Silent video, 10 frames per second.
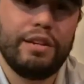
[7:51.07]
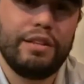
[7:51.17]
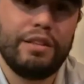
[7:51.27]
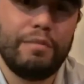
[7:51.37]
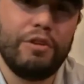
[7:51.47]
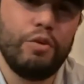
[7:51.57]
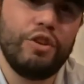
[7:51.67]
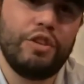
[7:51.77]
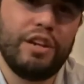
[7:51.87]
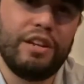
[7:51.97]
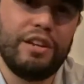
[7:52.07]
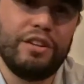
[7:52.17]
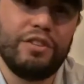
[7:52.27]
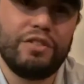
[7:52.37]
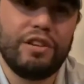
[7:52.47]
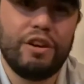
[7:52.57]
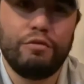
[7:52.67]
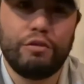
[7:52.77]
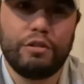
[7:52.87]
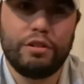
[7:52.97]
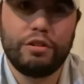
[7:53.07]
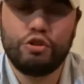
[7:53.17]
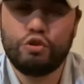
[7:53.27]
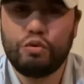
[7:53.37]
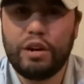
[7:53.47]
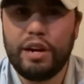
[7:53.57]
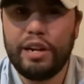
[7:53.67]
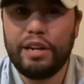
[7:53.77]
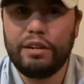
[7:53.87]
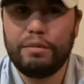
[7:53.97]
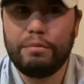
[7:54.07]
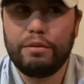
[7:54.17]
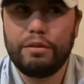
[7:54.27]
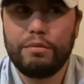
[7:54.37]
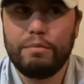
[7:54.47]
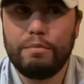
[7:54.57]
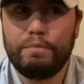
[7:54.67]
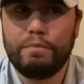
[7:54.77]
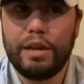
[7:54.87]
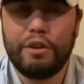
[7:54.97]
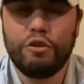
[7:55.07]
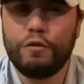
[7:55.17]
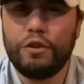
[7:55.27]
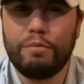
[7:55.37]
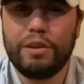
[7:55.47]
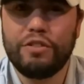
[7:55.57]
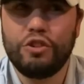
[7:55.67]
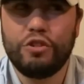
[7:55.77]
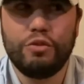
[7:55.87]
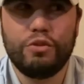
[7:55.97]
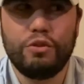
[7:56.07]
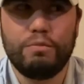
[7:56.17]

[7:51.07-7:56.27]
Let me know what you think it is. I'll try and, I don't know if you can message on YouTube.